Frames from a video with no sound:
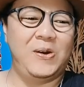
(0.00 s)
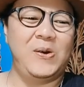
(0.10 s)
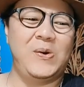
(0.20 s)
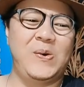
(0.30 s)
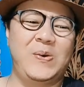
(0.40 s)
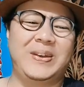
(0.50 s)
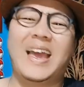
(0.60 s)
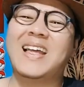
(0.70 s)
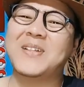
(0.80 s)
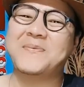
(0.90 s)
Oh,
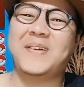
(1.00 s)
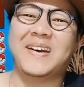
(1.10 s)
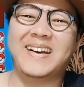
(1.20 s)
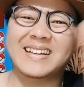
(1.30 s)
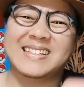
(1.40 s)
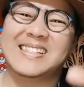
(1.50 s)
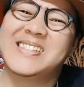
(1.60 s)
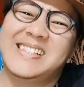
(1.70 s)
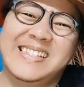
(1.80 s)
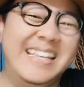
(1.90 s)
that part
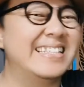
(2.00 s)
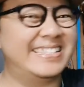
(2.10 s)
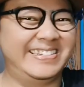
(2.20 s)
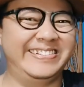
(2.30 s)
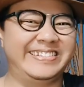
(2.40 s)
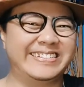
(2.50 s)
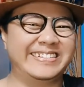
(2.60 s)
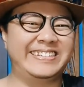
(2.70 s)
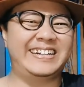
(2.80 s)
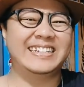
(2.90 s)
is good.
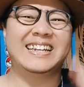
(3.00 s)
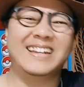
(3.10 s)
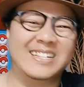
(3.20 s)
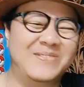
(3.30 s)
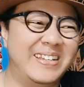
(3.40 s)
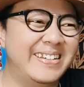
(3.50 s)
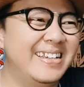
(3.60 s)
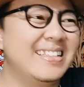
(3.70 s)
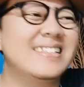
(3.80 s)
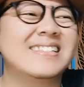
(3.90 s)
I didn't expect
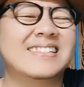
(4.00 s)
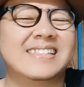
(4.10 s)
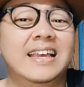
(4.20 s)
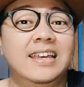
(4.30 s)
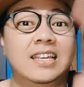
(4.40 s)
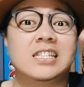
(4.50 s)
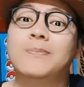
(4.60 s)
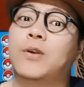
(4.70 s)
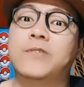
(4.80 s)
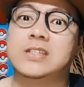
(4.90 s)
that. It's his
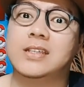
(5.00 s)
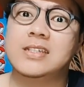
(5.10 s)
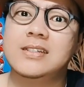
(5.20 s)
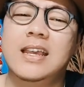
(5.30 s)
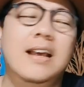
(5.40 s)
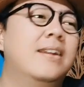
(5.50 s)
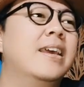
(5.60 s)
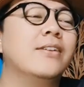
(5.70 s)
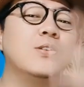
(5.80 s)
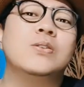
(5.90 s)
improvisation.
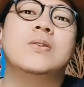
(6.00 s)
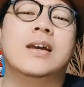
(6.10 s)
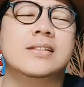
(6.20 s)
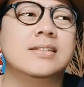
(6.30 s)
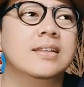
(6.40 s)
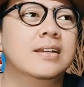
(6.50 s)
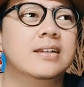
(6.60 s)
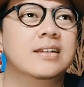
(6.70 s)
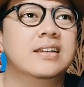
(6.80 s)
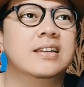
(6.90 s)
Like I told you guys,
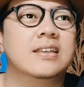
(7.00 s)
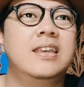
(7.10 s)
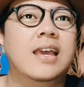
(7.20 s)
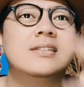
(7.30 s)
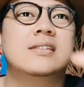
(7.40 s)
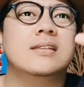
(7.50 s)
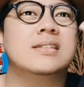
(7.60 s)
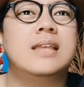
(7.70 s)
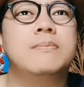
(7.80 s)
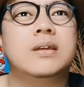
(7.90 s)
he has
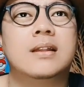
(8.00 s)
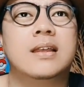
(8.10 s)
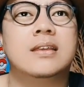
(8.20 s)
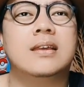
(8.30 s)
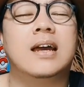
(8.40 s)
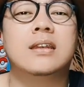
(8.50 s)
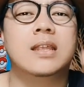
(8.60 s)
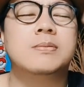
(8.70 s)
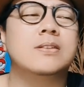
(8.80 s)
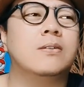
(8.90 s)
just some kind of like ad
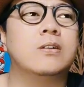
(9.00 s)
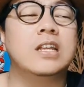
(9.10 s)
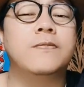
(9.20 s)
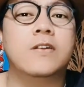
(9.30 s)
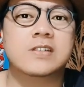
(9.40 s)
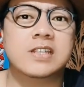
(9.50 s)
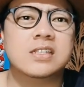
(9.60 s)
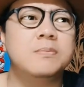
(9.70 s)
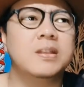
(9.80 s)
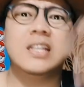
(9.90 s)
libs or
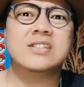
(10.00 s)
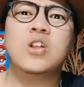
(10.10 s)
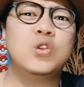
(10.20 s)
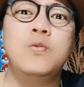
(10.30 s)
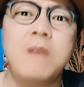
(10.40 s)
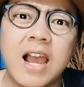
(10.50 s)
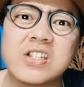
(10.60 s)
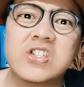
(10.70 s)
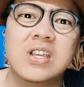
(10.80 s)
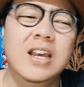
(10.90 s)
improvisation, but it's not too
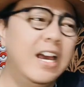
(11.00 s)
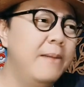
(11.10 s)
much